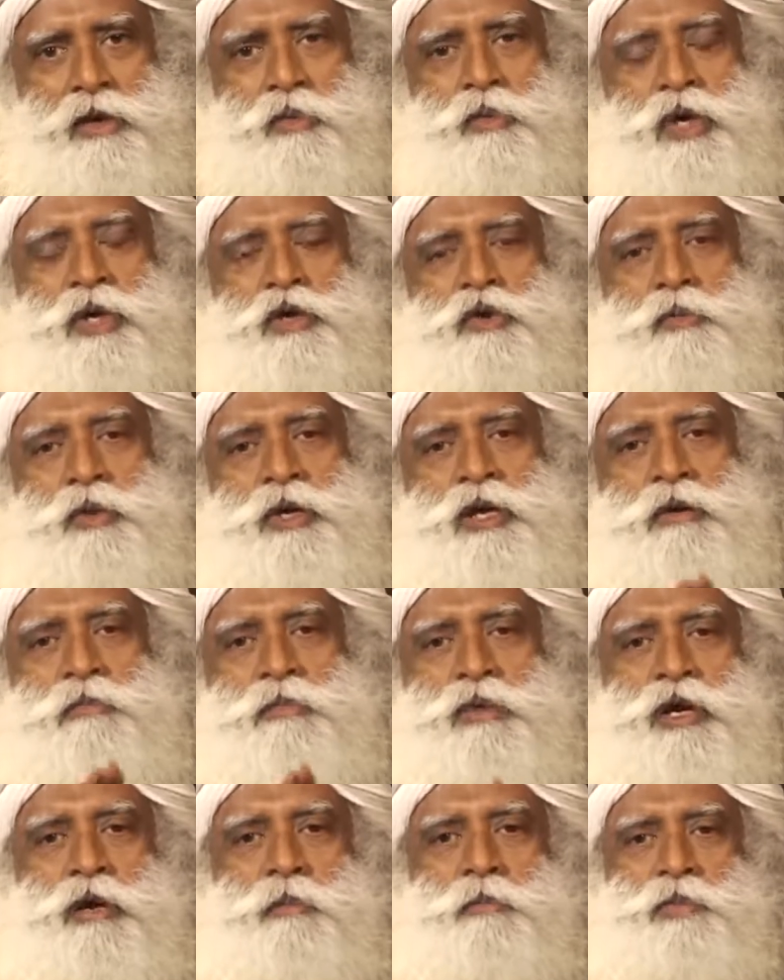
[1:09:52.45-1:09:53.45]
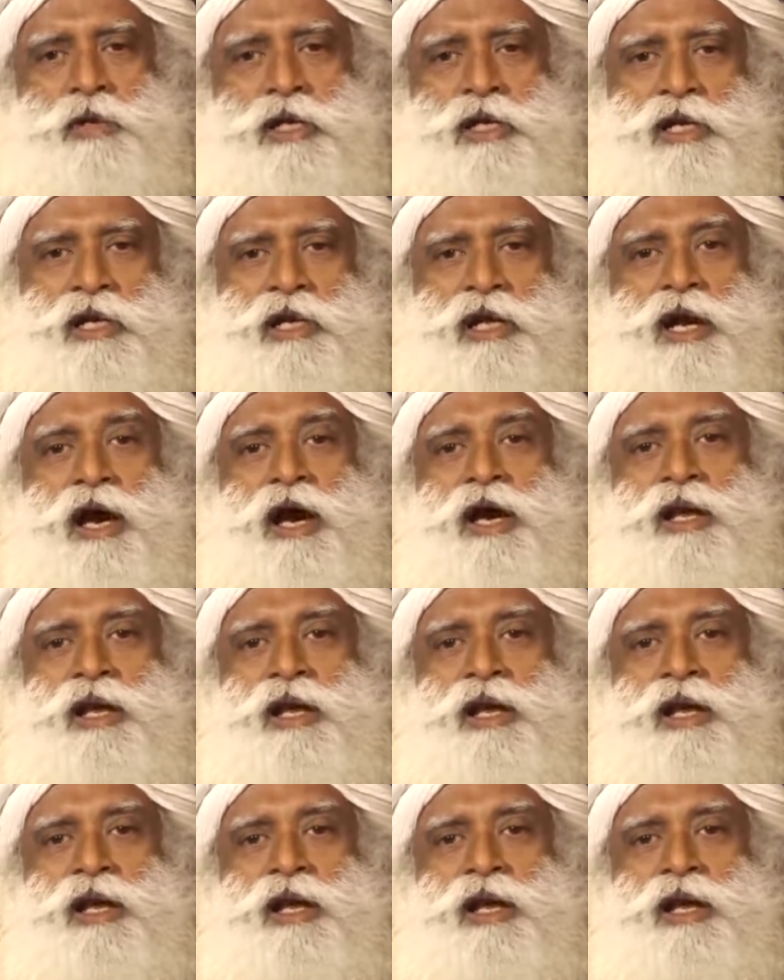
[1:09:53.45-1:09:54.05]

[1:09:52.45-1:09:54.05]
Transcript: When you become completely